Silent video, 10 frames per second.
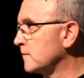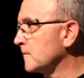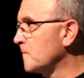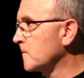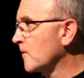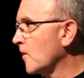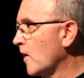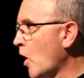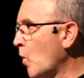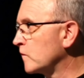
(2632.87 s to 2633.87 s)
Its
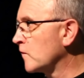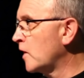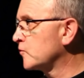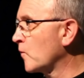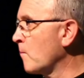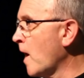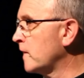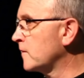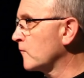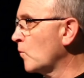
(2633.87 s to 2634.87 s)
voices a cacophony of
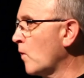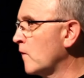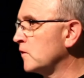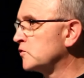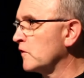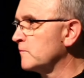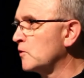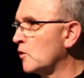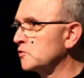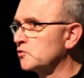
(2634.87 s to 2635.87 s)
screams,
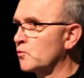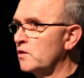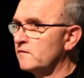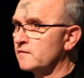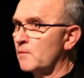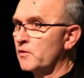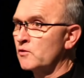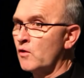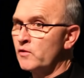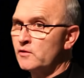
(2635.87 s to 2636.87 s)
laughter, and
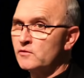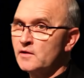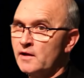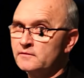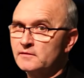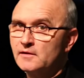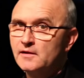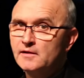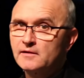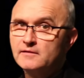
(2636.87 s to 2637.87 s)
sobs filled the room
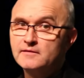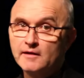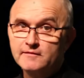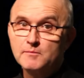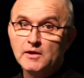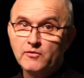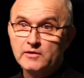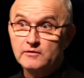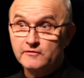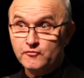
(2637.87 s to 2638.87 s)
like a storm.
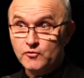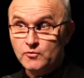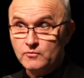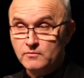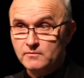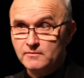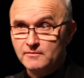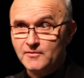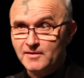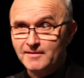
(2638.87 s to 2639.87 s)
"We are the
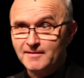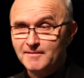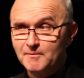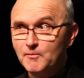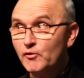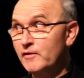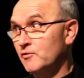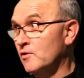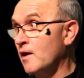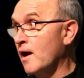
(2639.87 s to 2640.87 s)
forsaken, the
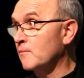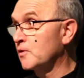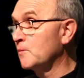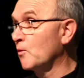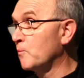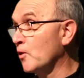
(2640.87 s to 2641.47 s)
chained, the